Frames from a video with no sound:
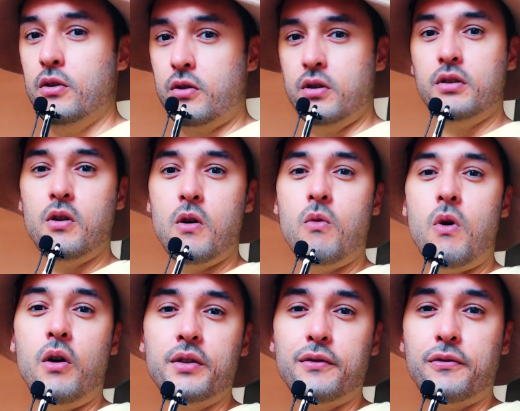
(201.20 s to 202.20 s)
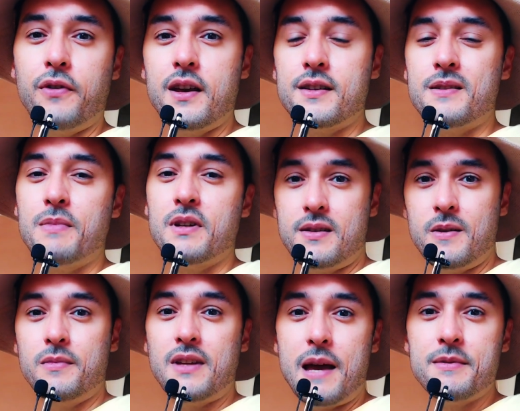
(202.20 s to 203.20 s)
You could go all defense, but
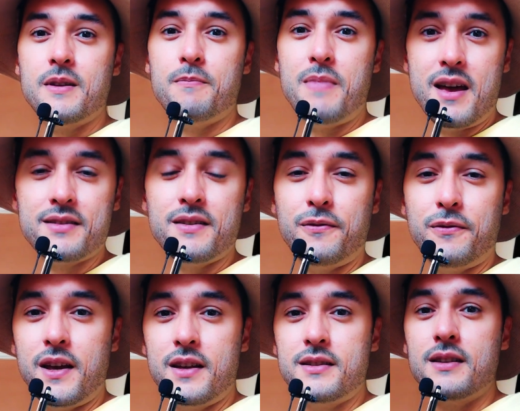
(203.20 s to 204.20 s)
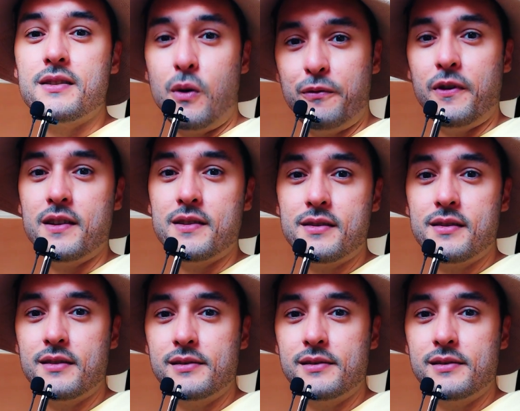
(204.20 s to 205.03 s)
sometimes the best defense is offense.